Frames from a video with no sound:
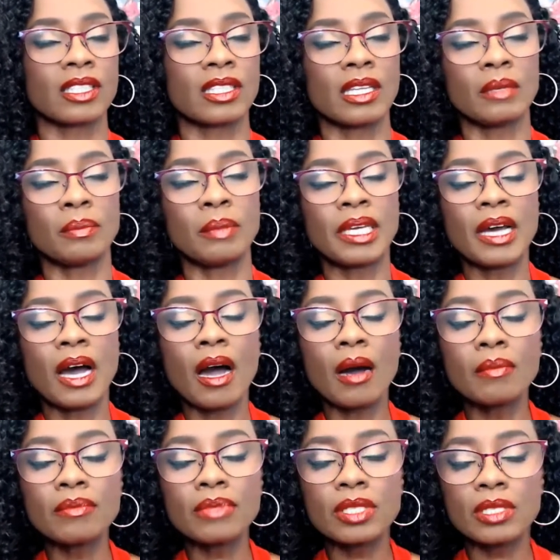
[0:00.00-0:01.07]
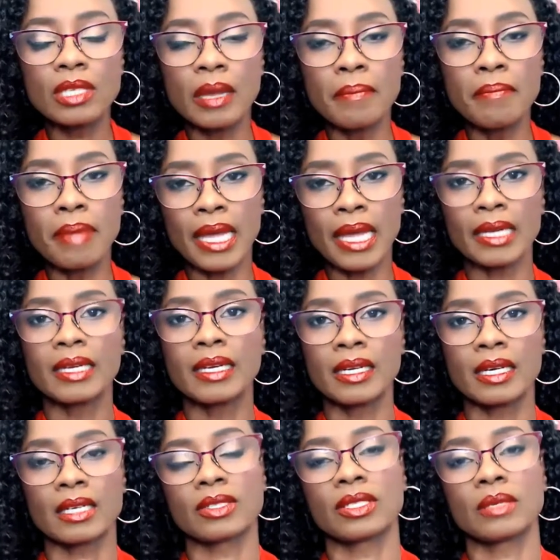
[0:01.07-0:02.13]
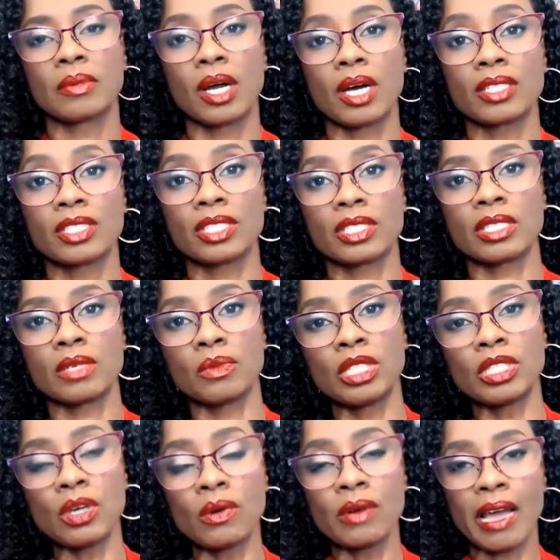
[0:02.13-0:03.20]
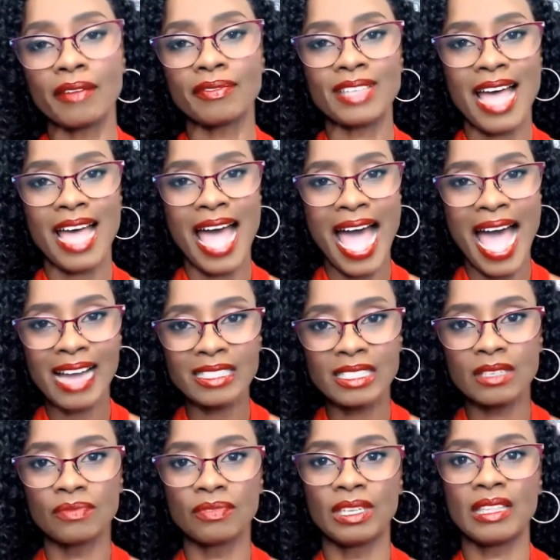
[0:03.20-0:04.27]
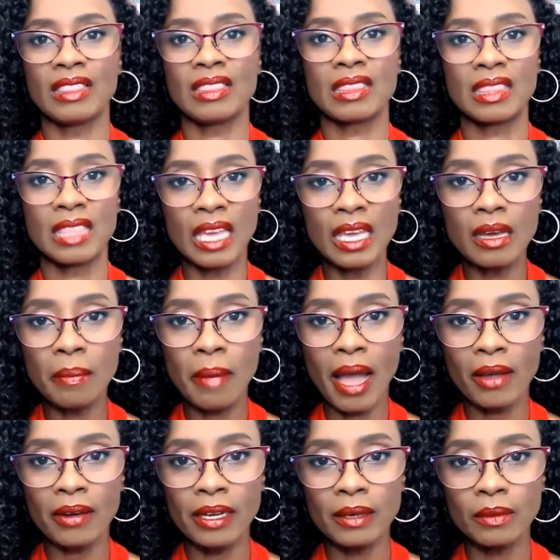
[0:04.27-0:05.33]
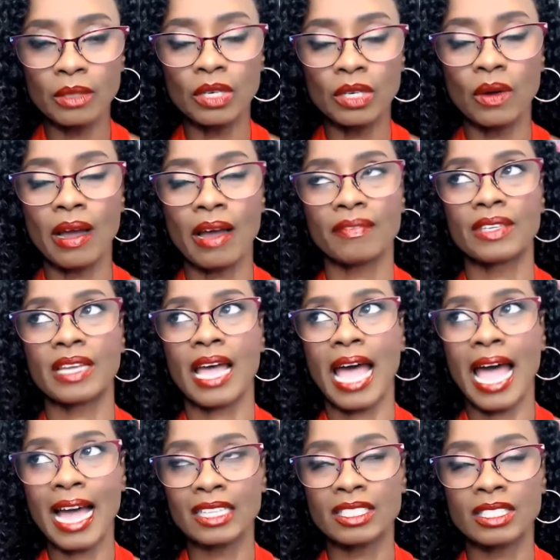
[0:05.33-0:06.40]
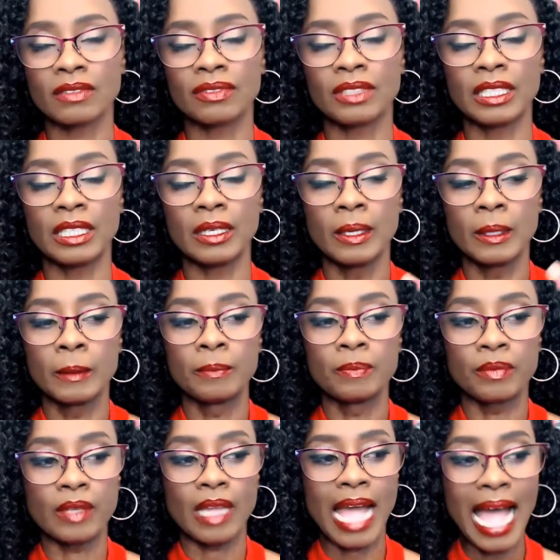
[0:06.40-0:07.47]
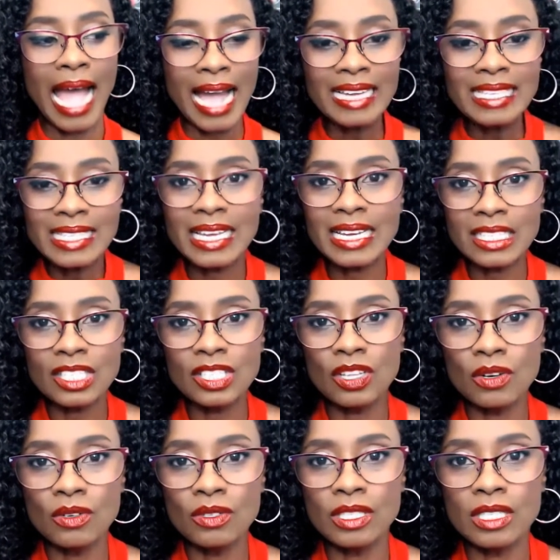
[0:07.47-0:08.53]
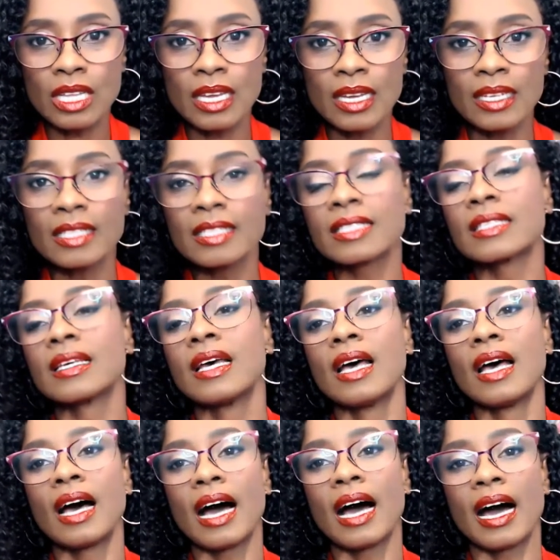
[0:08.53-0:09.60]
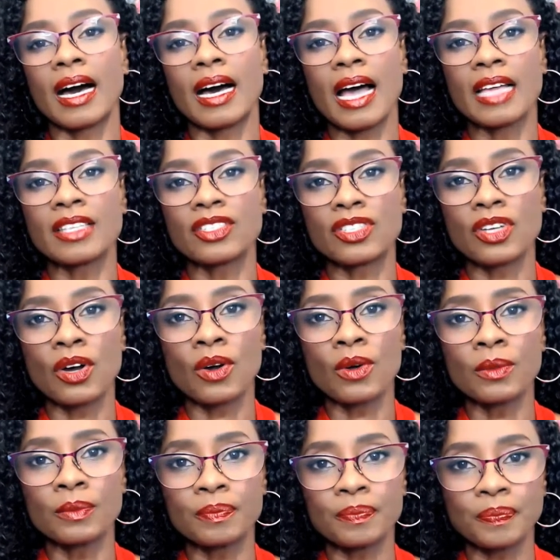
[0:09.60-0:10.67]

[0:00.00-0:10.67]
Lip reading: it becomes embedded in our subconscious that we don't have to actively think about it. We don't have to actively access those things. And so